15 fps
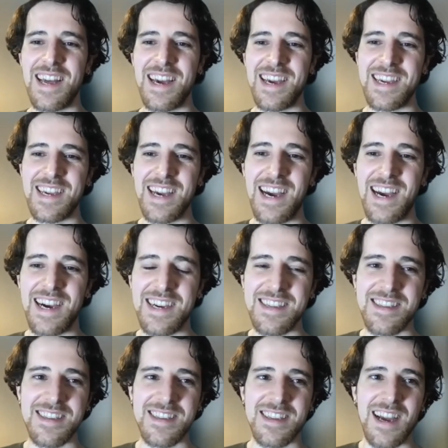Like,
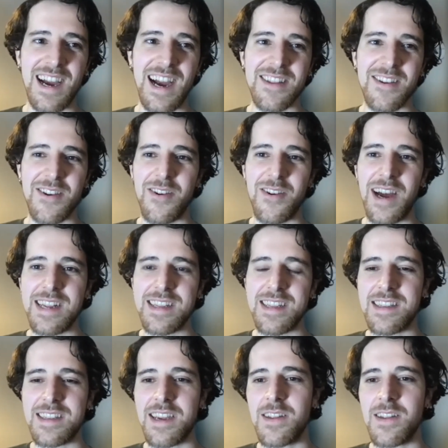and I don't know, and
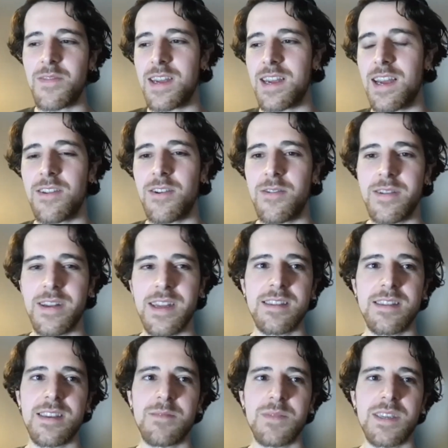it's kind of like, I don't know,
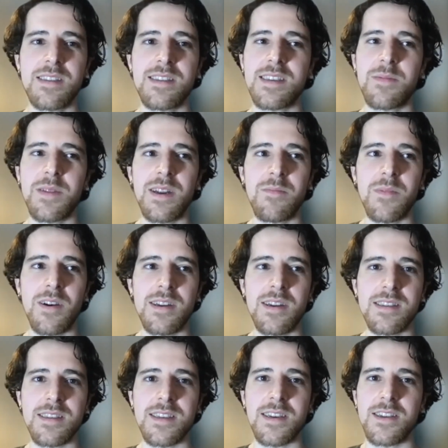in some sense, I mean, I'm not
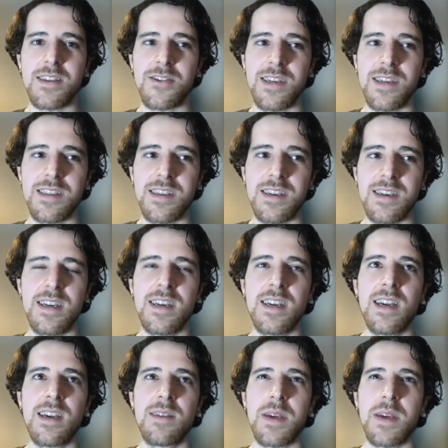necessarily trying to
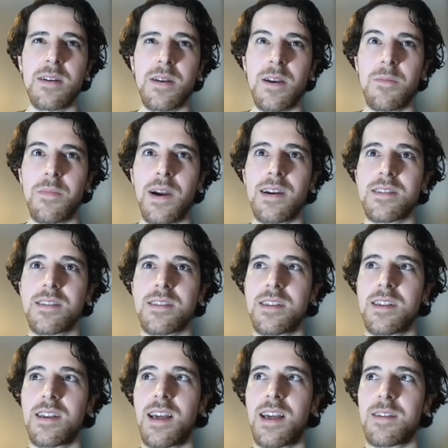make a comparison
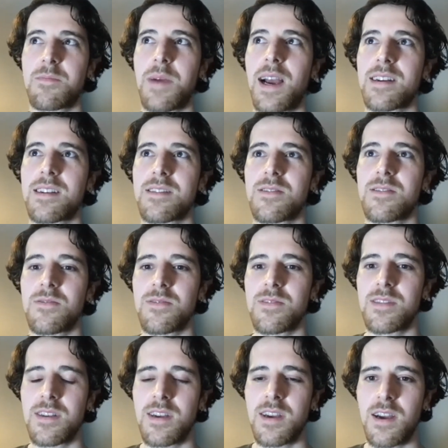in like
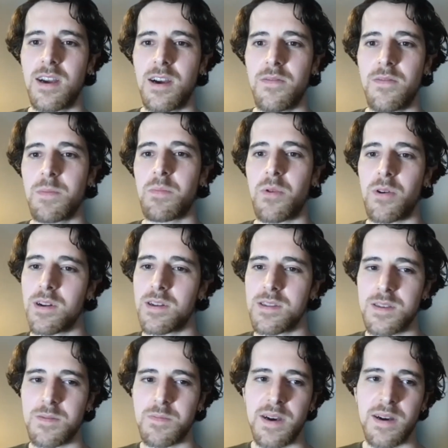magnitude of
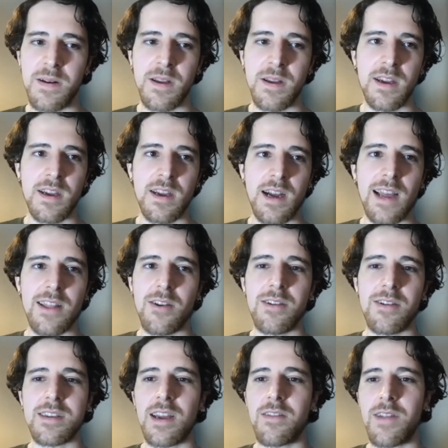importance, but I don't know,
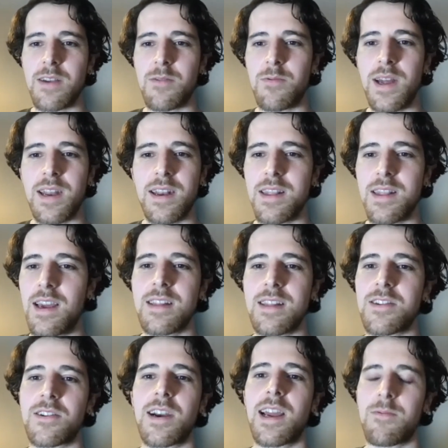it's kind of like when the
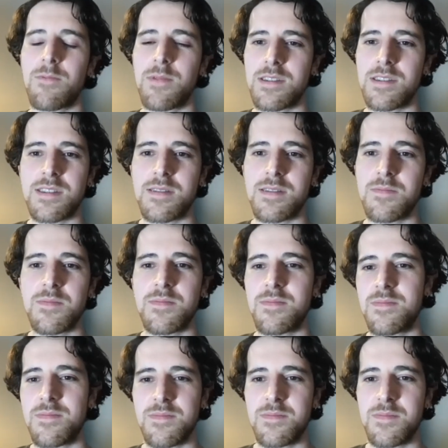internet was
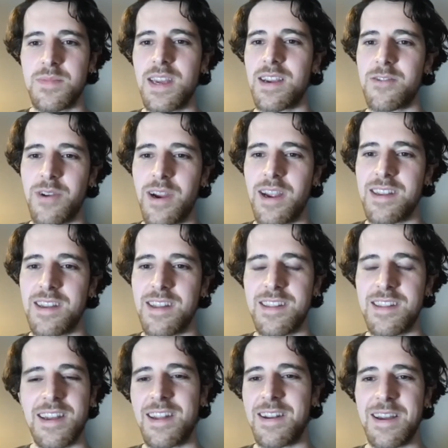being created,
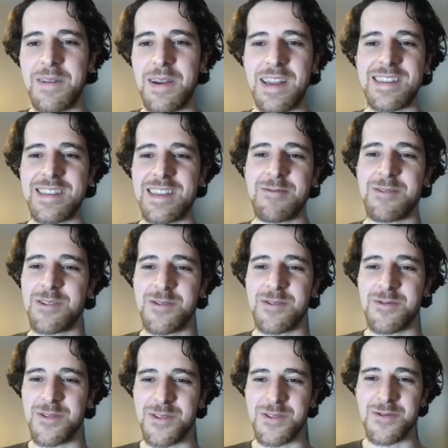and I guess I was
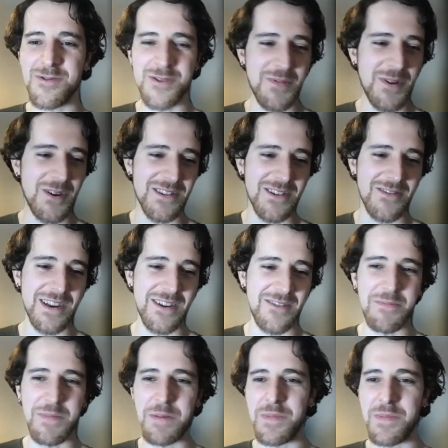too small to really
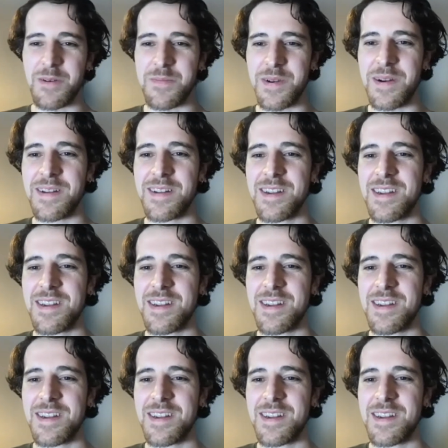remember, but